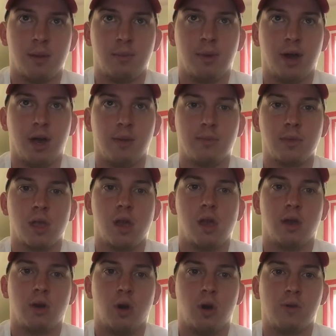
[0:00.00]
But
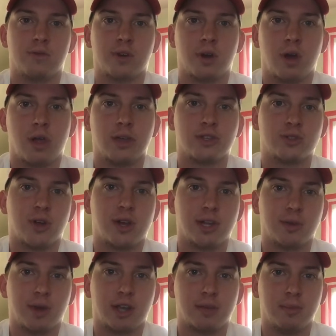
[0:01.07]
overall, I
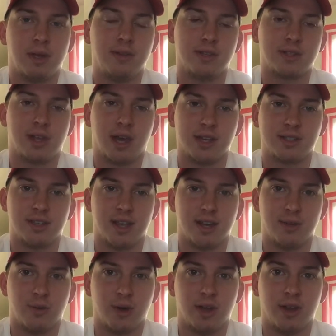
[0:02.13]
strongly recommend this class to
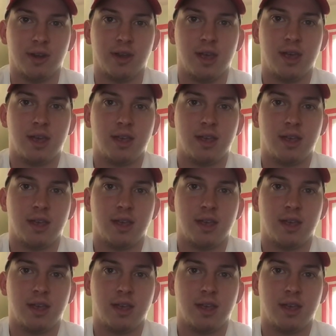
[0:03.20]
anyone